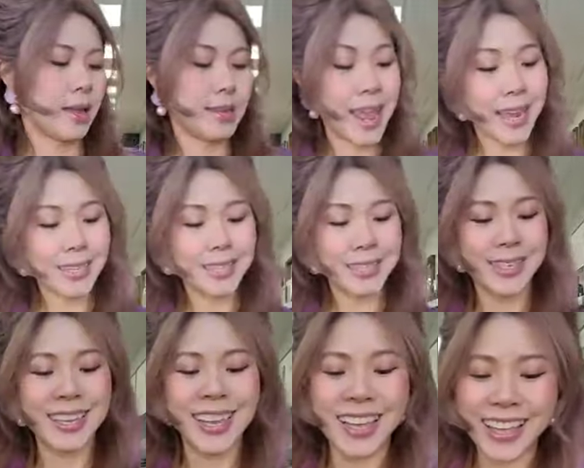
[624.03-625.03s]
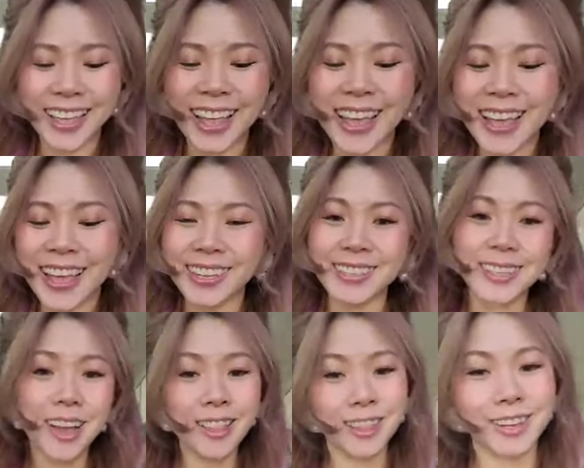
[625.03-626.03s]
next is
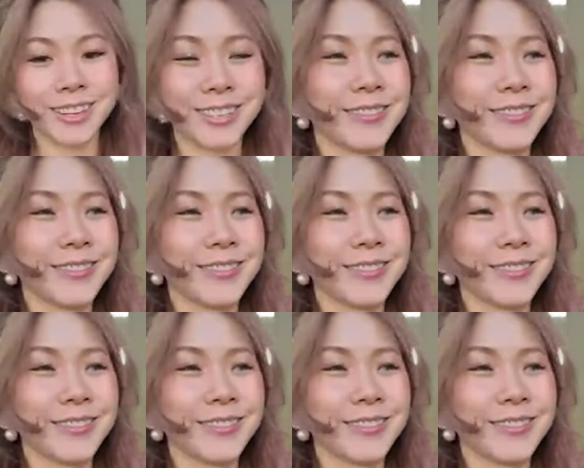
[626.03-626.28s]
color.